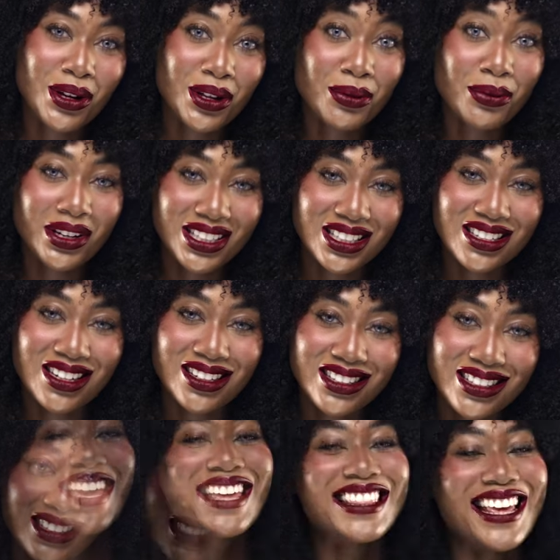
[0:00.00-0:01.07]
Oil Renaissance.
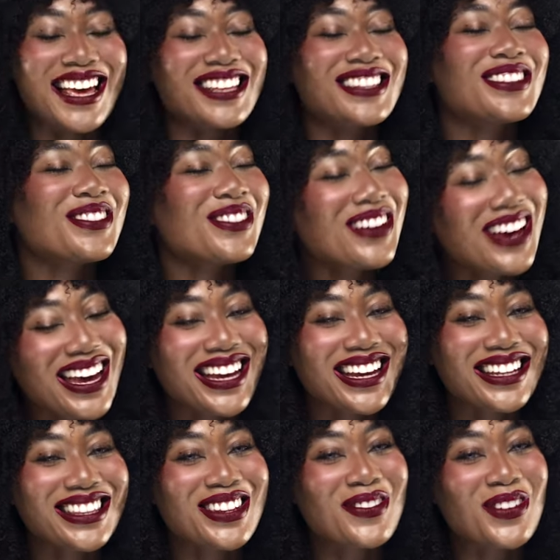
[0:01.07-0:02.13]
That's right,
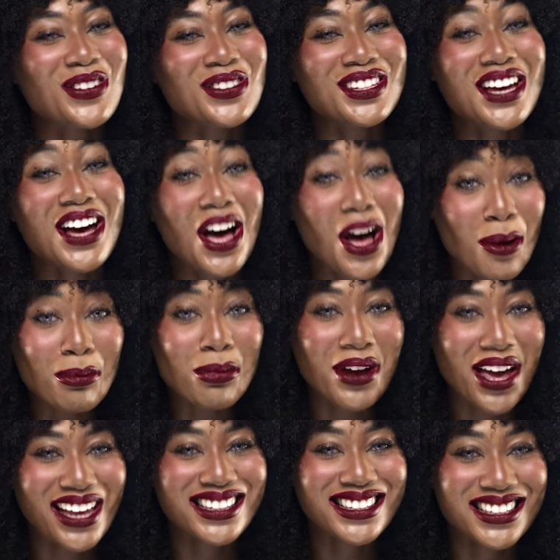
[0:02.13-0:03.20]
the most
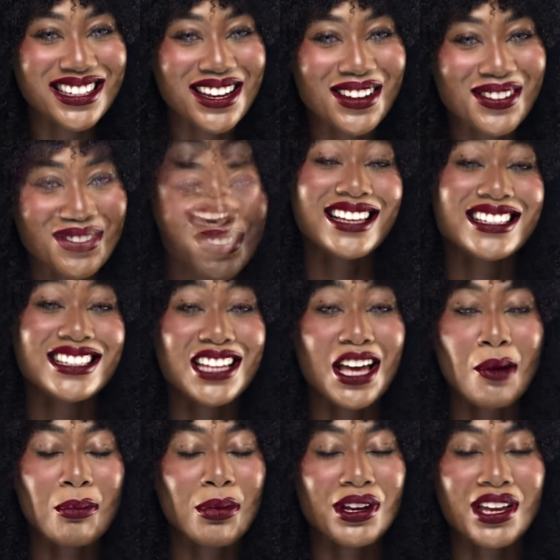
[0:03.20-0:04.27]
comprehensive
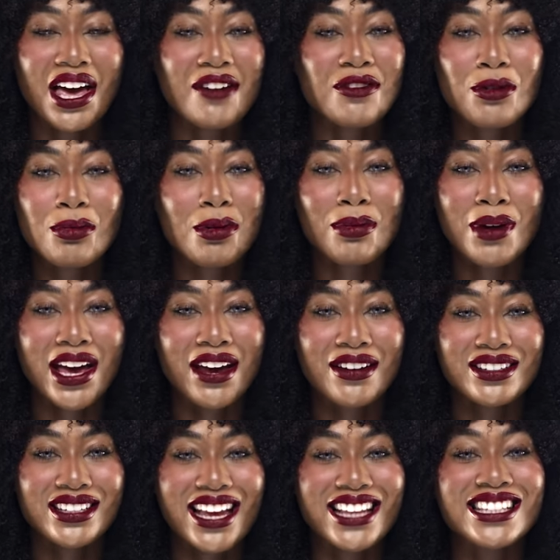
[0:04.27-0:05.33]
scalp book ever
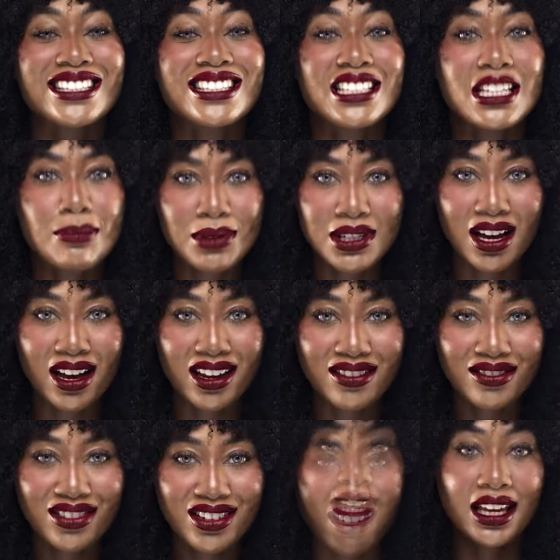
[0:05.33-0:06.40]
prepared and a deep
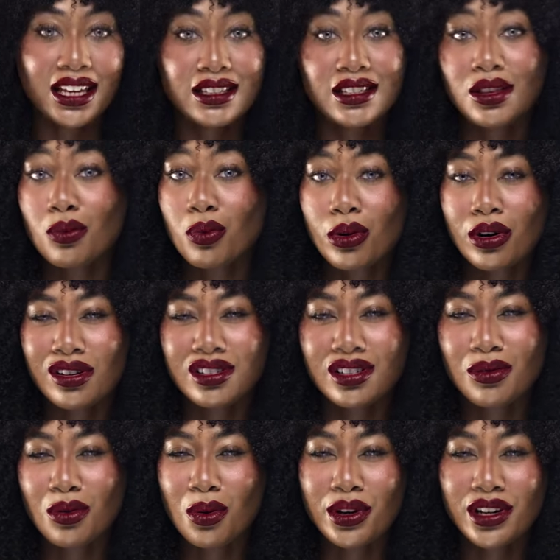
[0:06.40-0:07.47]
dive into the world
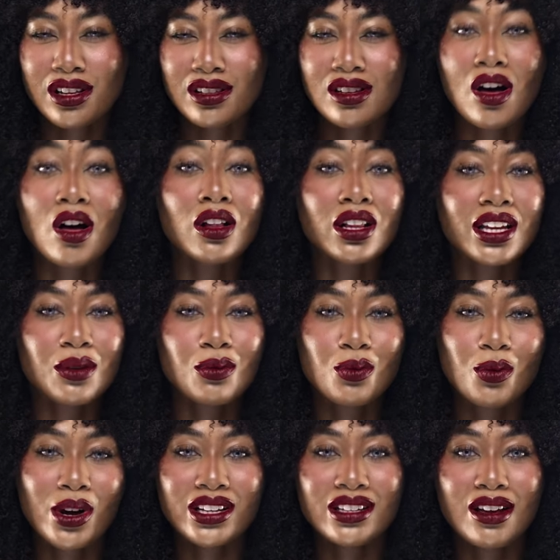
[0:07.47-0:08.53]
of oils all in
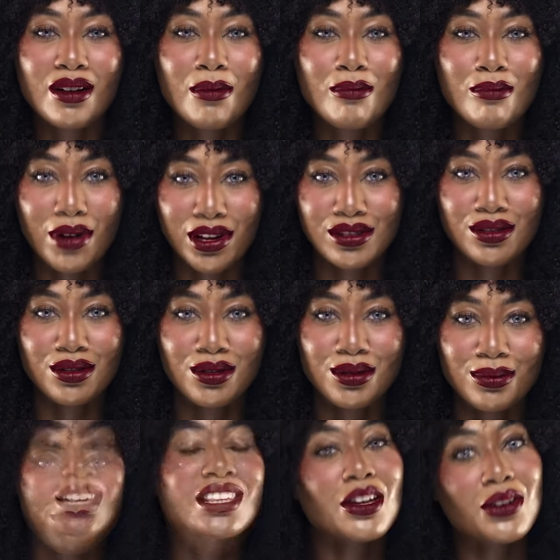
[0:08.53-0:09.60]
one bundle.
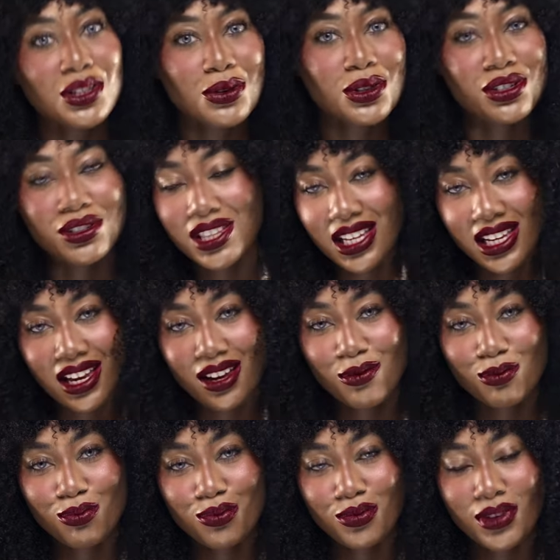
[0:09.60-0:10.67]
Now I know what you're thinking.